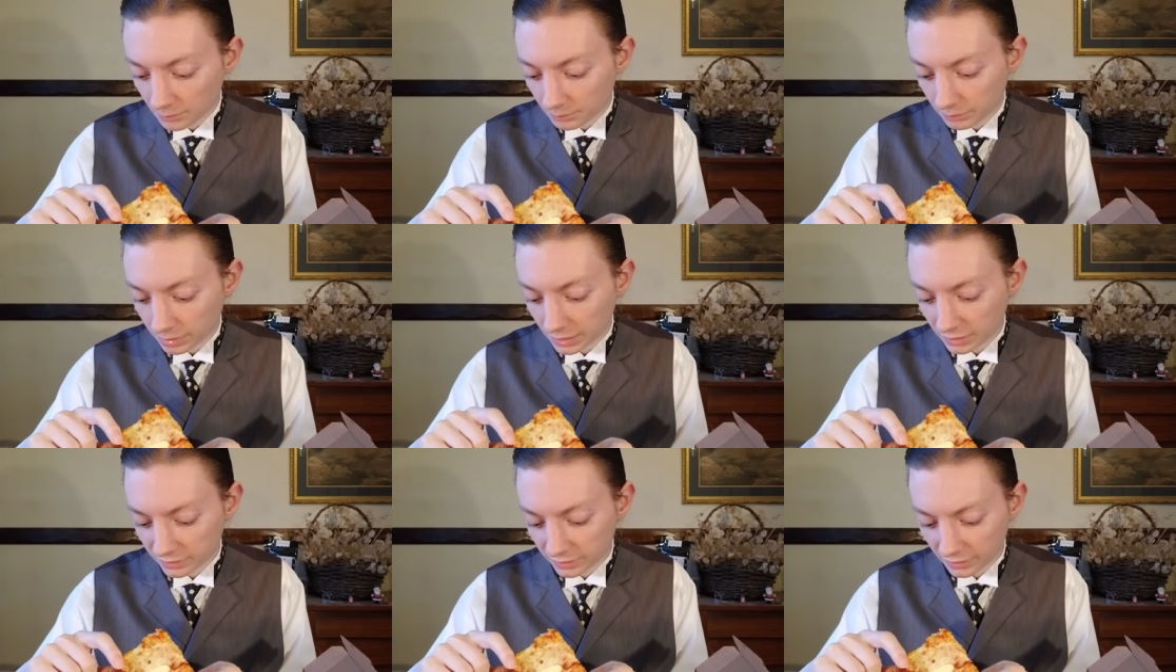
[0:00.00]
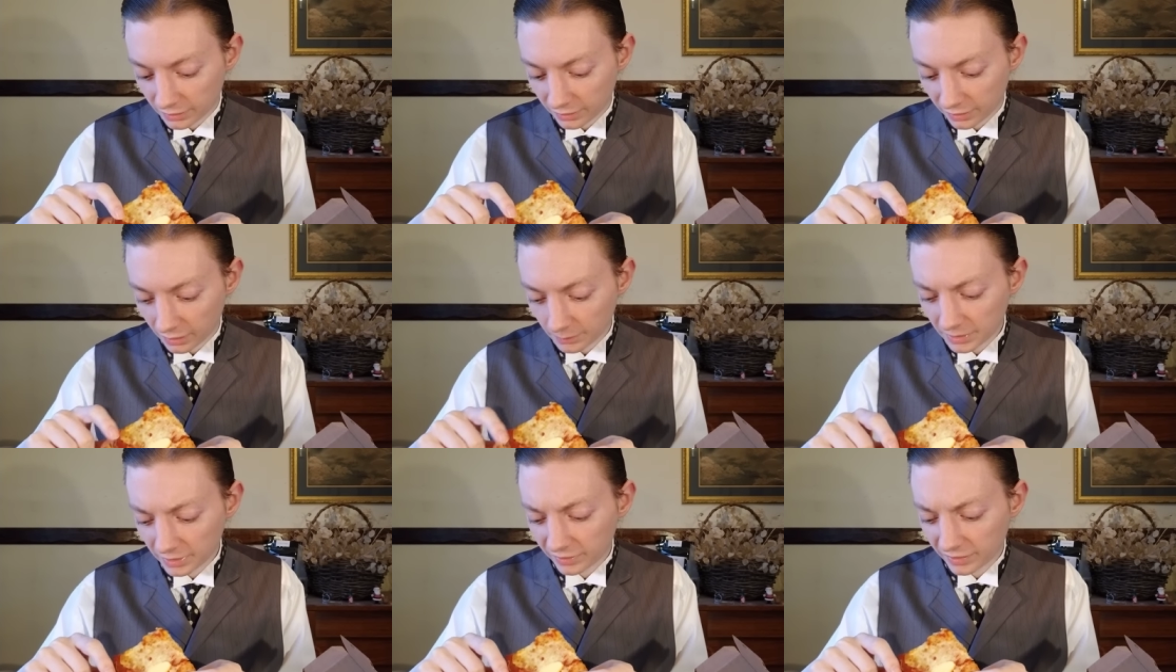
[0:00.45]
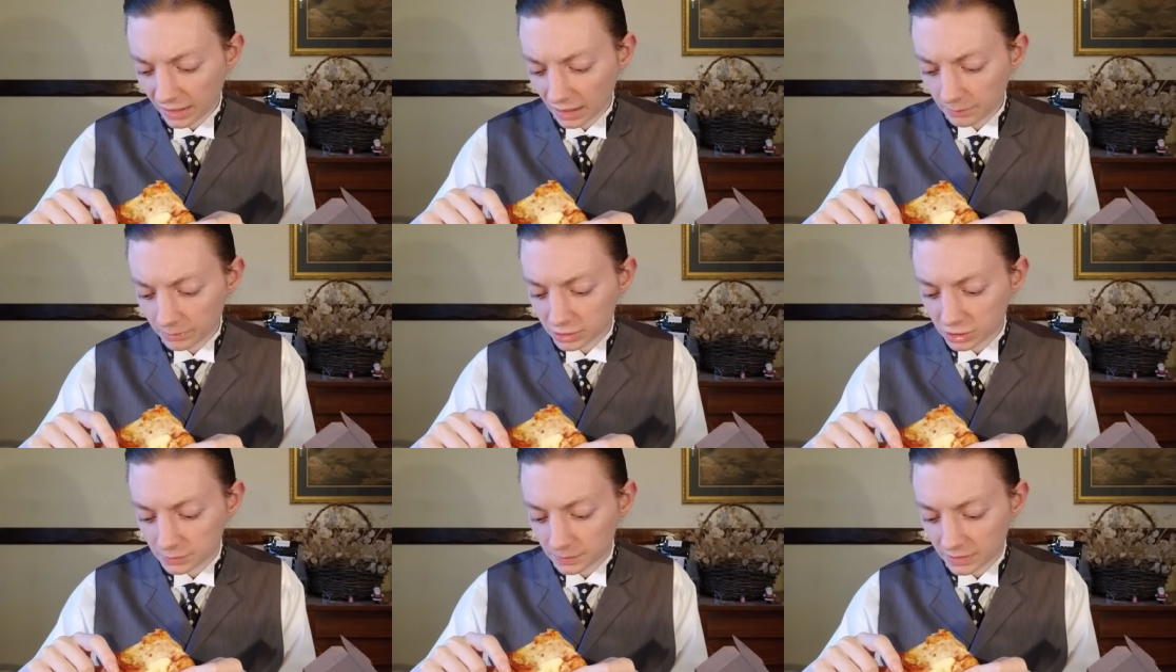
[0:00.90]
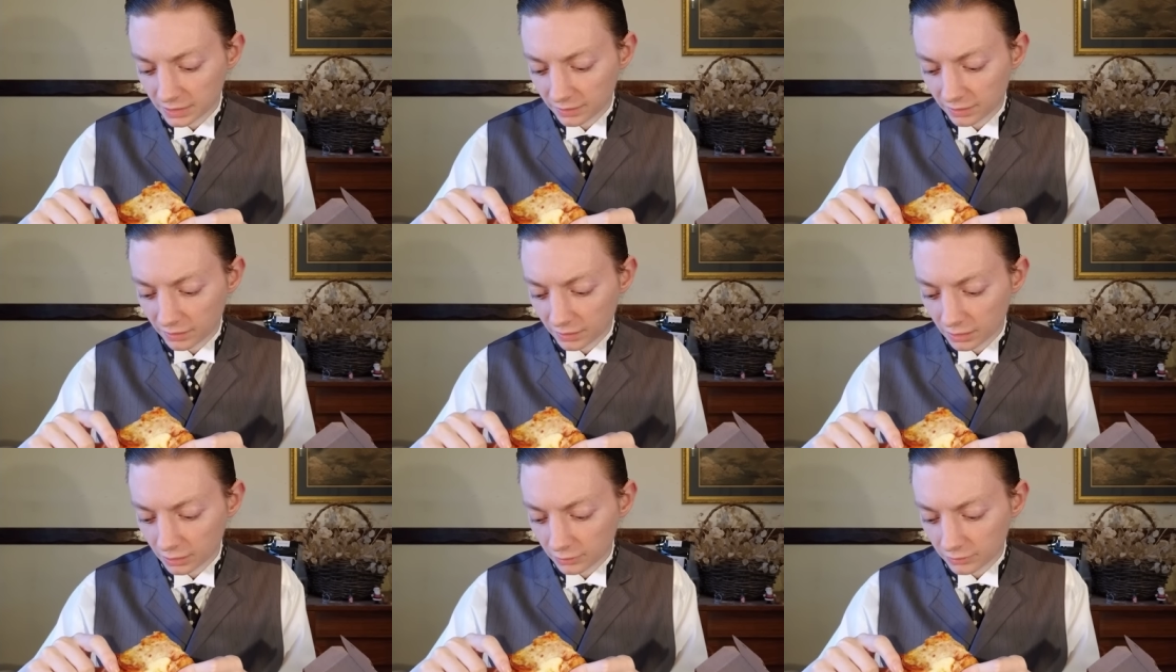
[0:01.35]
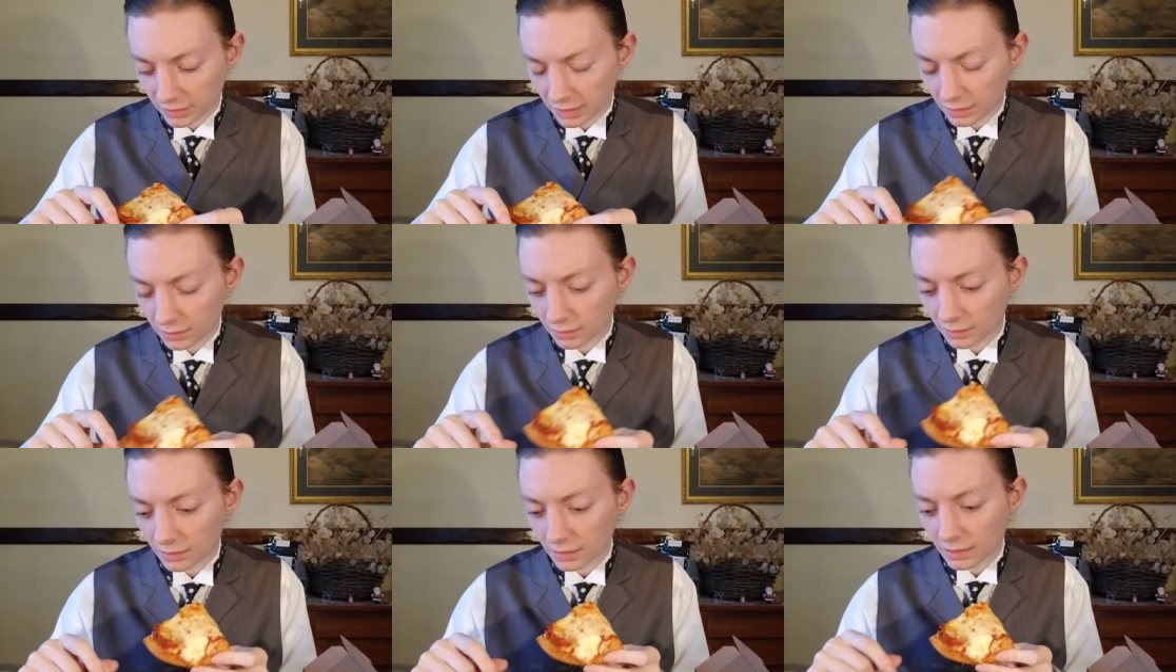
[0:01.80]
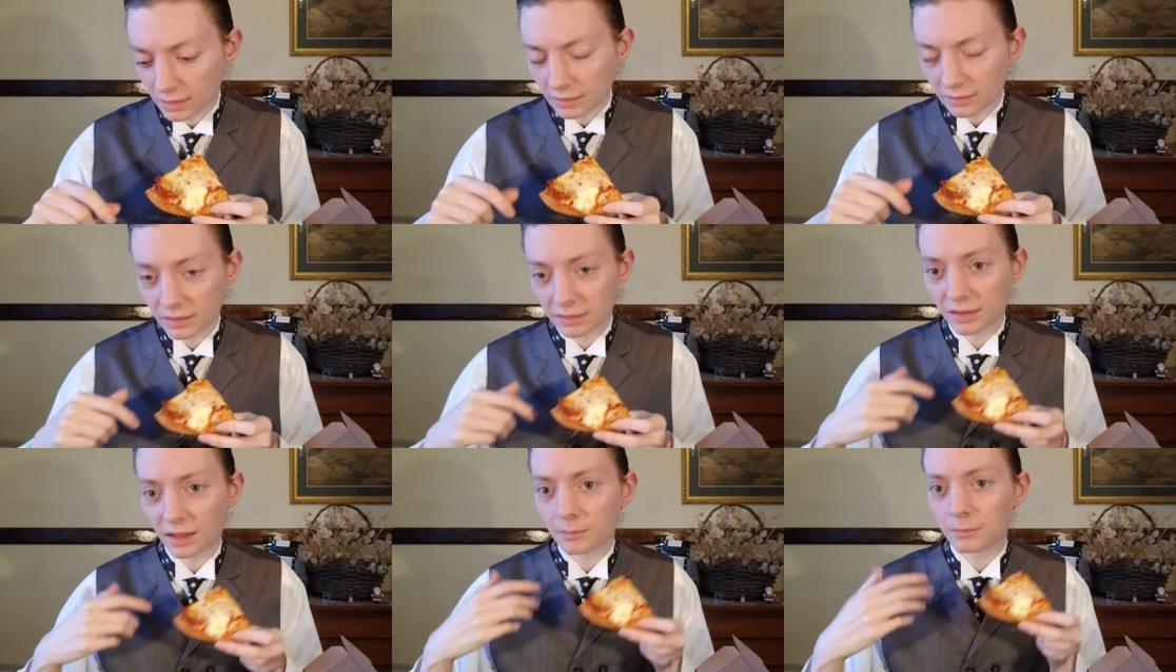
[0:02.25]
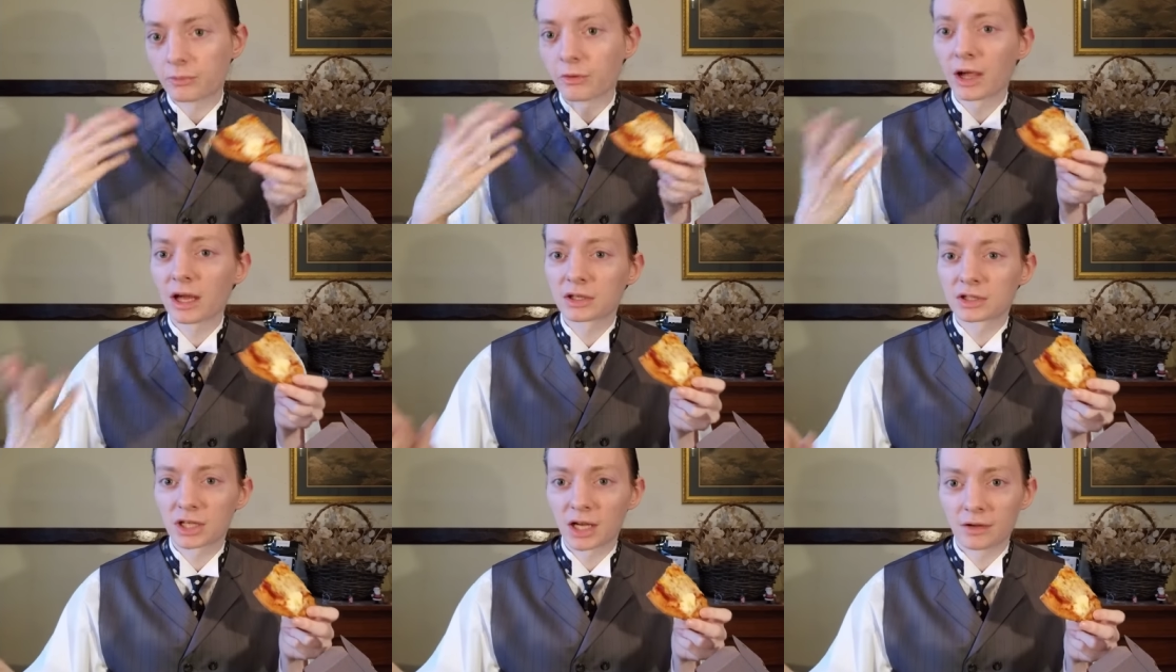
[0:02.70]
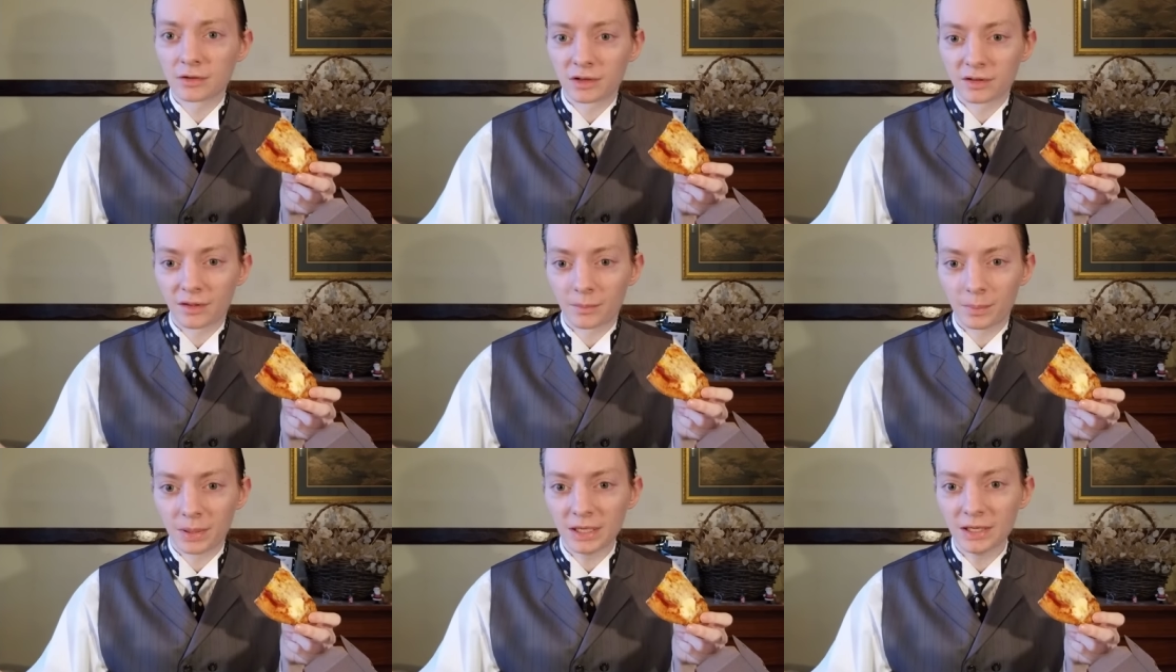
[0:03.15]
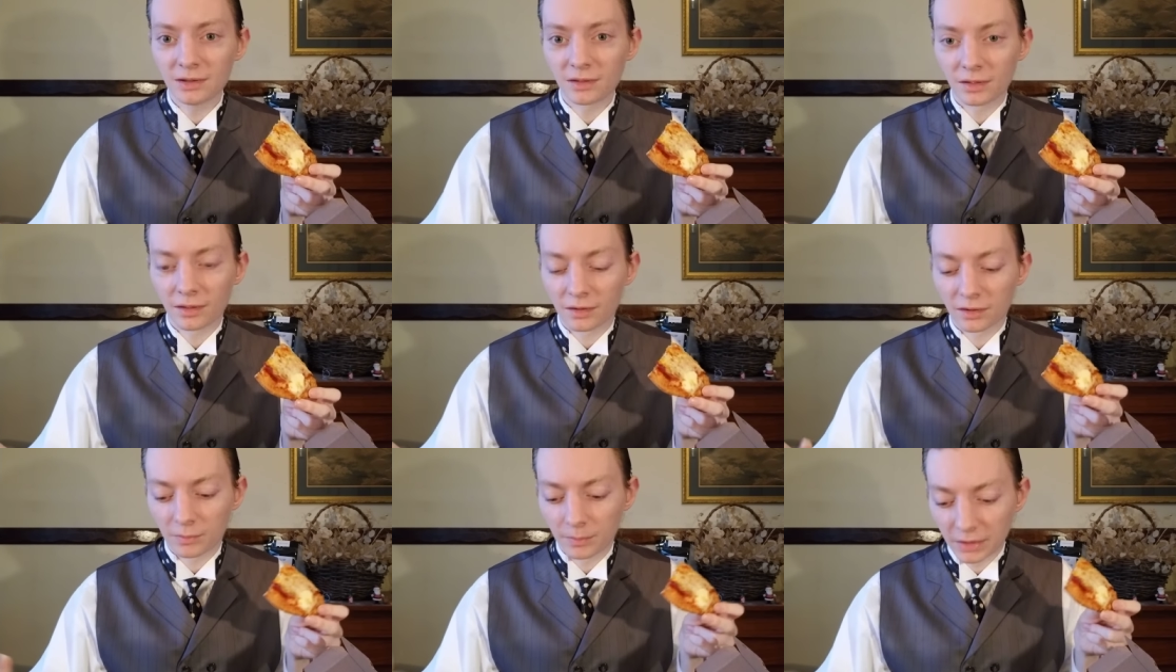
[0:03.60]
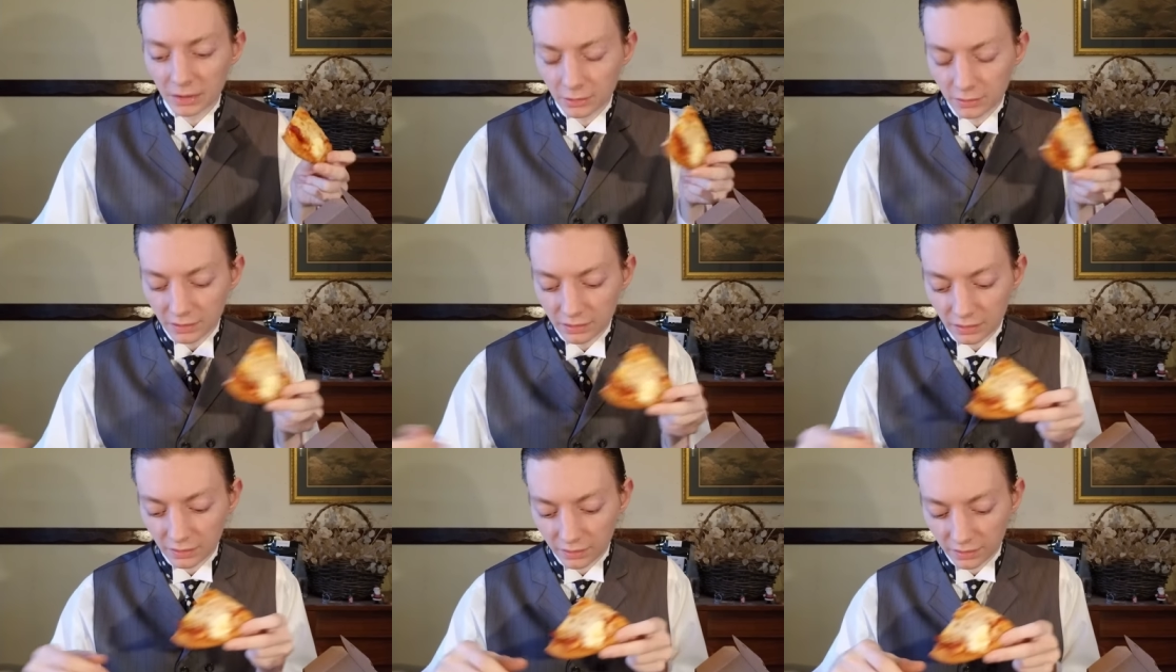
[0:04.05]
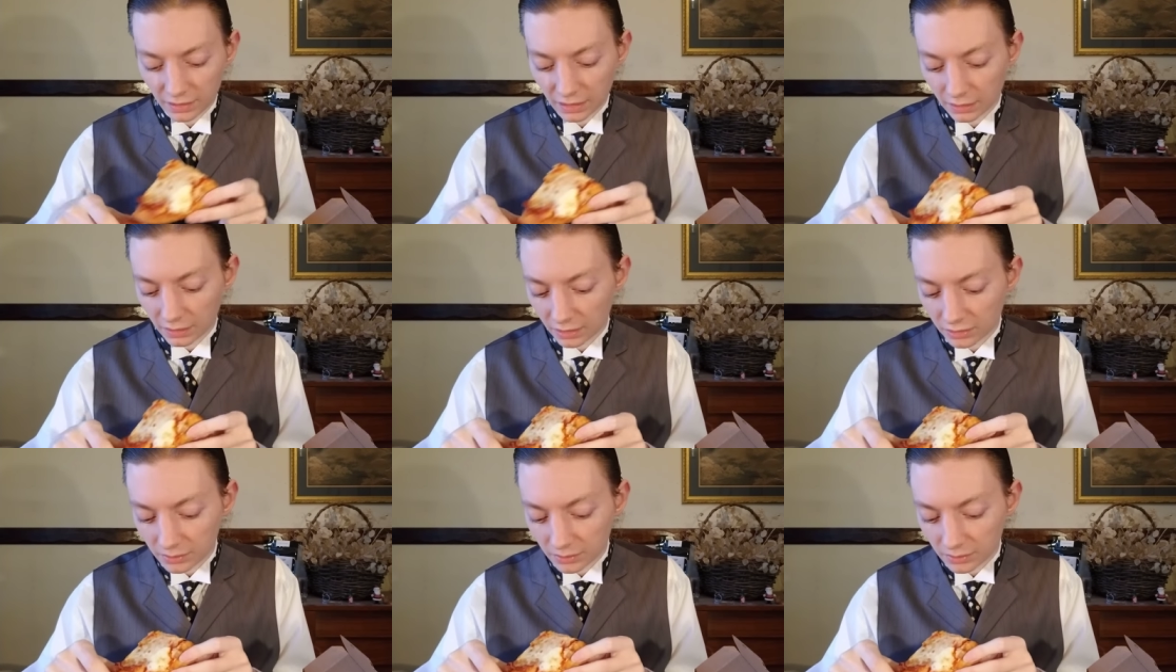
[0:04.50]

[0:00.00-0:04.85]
But uh, some establishments, you know, that, that they branch out into pizza, it's better than you think.